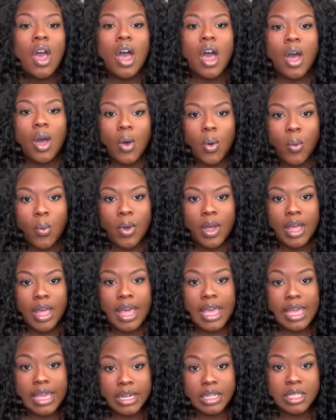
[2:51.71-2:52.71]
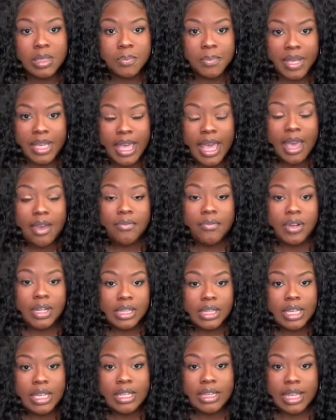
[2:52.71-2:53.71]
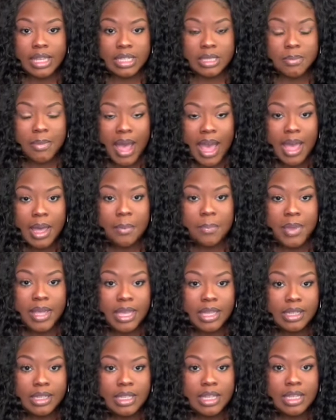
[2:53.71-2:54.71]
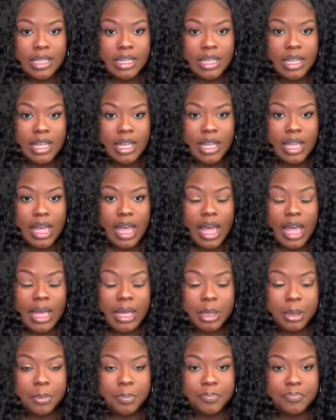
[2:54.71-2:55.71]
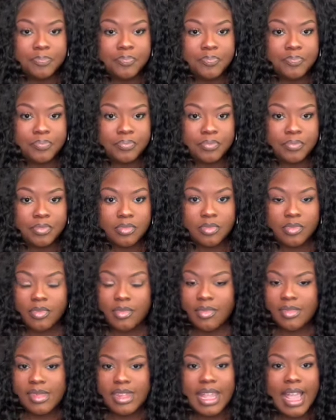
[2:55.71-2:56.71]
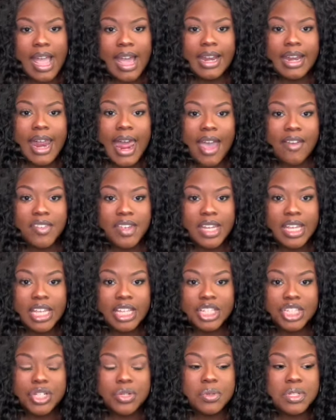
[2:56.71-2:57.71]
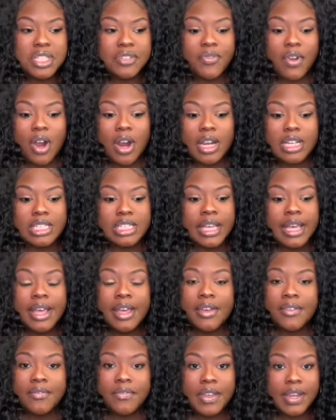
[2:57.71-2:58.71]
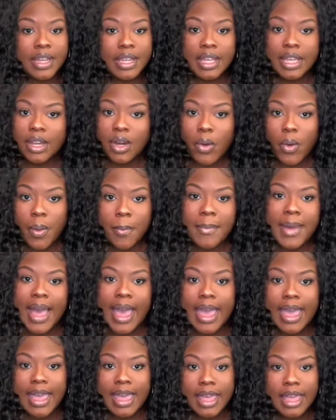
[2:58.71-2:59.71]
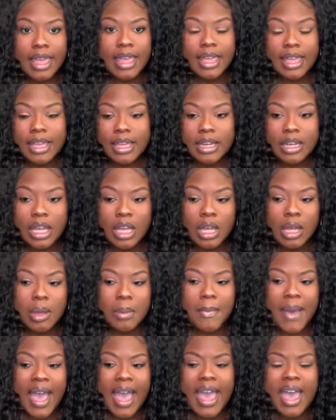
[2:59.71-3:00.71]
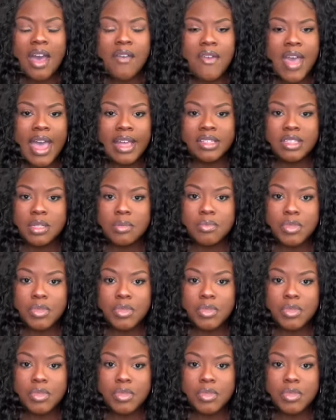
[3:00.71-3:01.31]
Oh, it is big head friendly. That's my opinion. I don't have any issue as far as fitting it on my head. I have had some